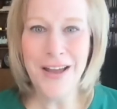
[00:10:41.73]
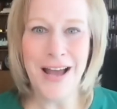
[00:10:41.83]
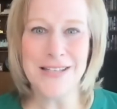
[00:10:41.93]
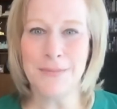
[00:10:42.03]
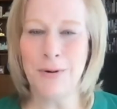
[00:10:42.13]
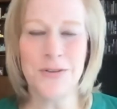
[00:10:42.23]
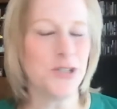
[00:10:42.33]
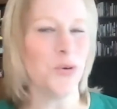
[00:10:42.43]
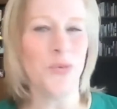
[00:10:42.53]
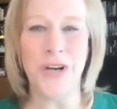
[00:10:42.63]
as opposed
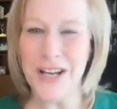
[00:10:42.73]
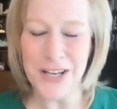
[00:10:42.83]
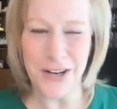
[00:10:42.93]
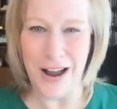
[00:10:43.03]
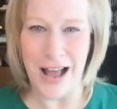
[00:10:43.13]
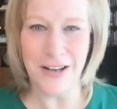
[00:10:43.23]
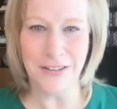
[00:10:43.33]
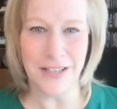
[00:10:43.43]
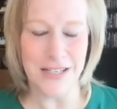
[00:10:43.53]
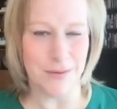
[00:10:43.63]
to reading your
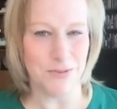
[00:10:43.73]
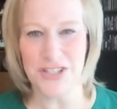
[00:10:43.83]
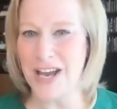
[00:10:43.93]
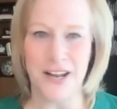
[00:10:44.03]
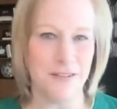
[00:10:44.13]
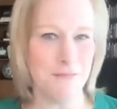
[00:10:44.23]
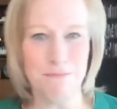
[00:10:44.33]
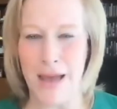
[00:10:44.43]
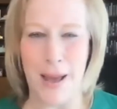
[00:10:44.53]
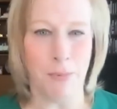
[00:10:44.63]
accolades, I'm just kind of
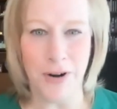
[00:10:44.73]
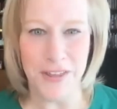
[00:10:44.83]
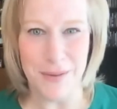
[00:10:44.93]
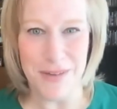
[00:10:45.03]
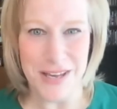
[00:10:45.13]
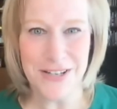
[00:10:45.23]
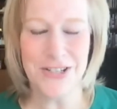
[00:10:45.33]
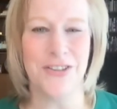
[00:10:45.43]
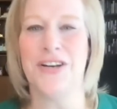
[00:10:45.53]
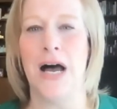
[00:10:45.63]
peppering them
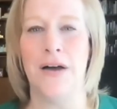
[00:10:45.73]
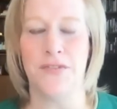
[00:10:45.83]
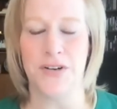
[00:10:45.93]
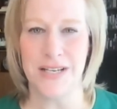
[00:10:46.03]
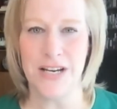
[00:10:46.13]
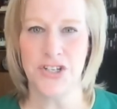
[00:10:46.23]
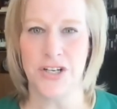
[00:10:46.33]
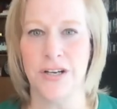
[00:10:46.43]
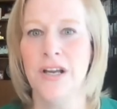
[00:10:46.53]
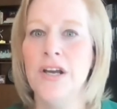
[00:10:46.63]
into the
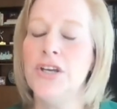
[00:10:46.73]
conversation.